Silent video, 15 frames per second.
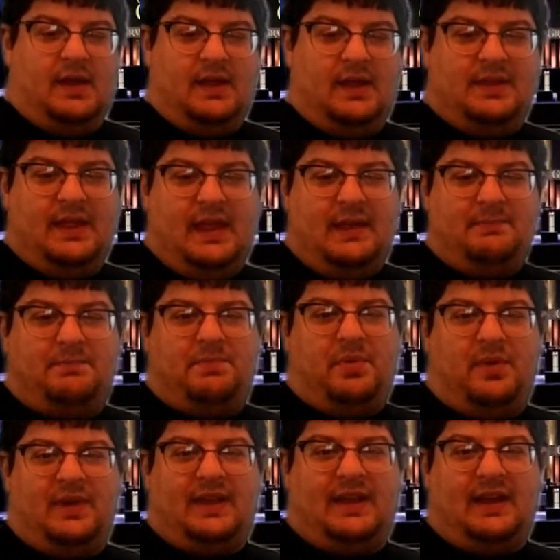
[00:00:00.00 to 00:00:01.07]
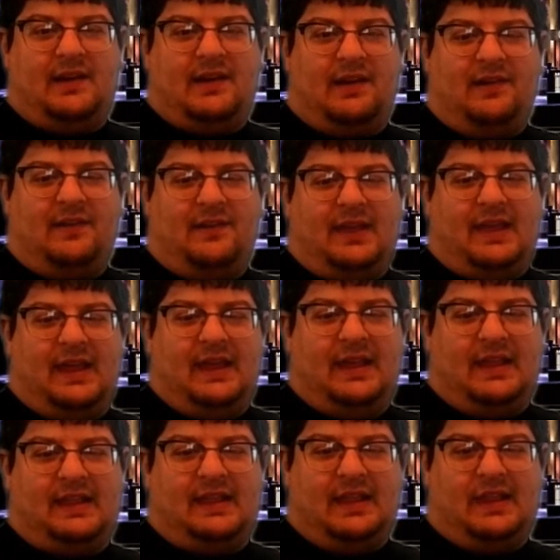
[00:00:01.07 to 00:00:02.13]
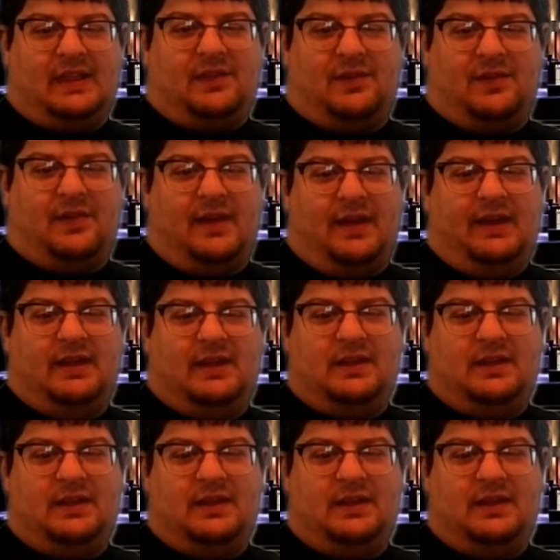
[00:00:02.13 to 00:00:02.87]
And that, boys and girls, is the story.